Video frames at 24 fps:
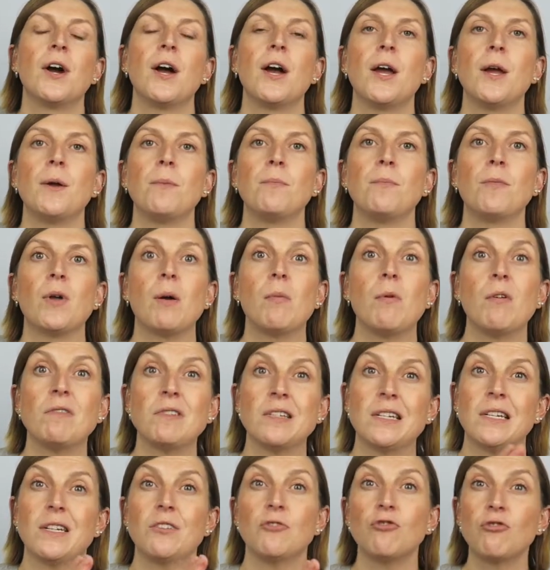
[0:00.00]
I'm
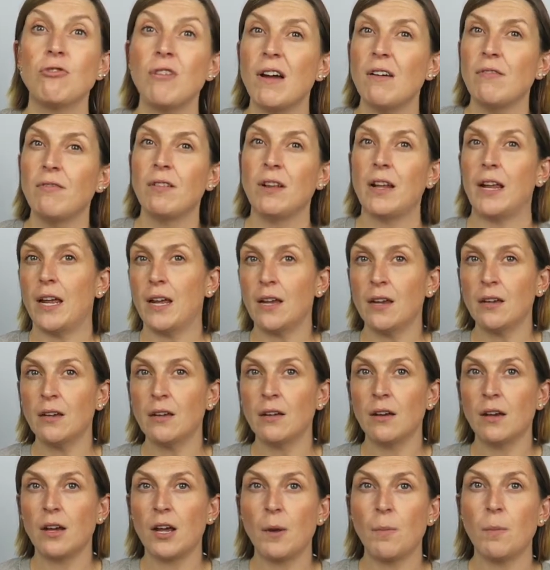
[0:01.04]
obviously
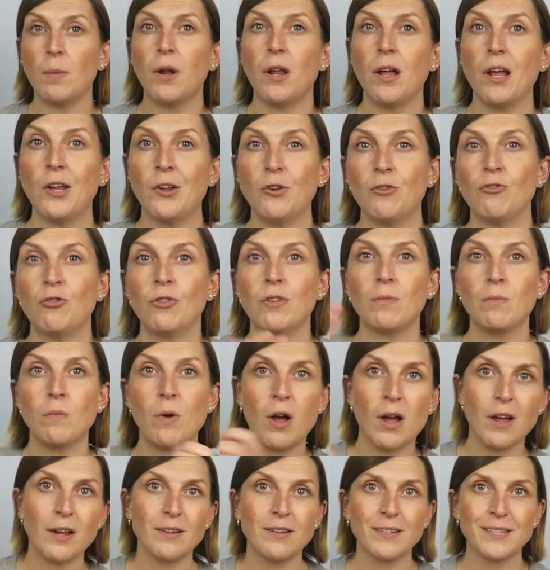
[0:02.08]
travelling a couple of 100
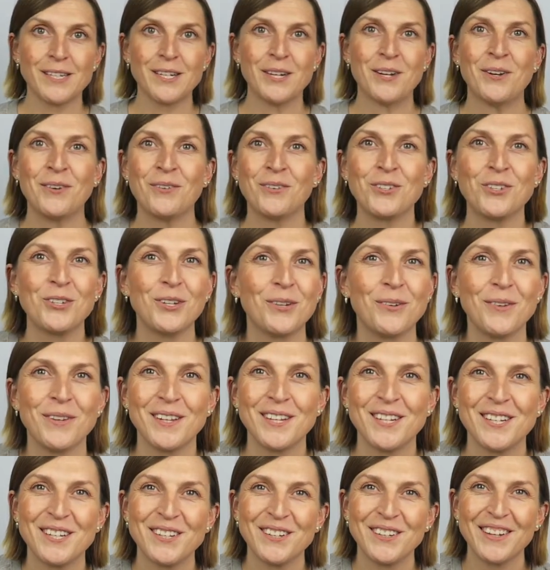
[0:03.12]
miles just with
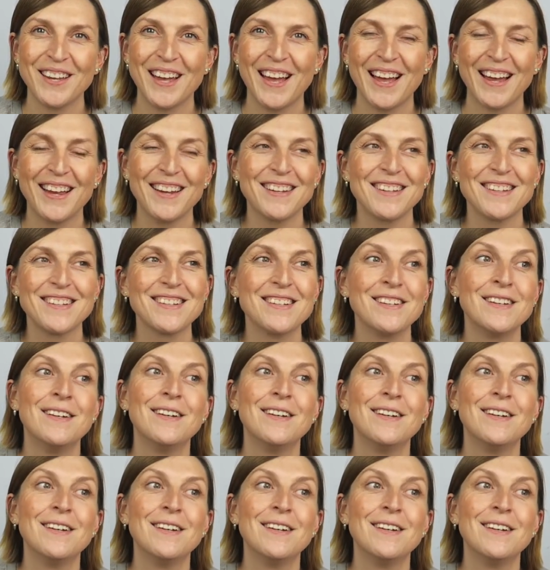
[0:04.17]
a suitcase,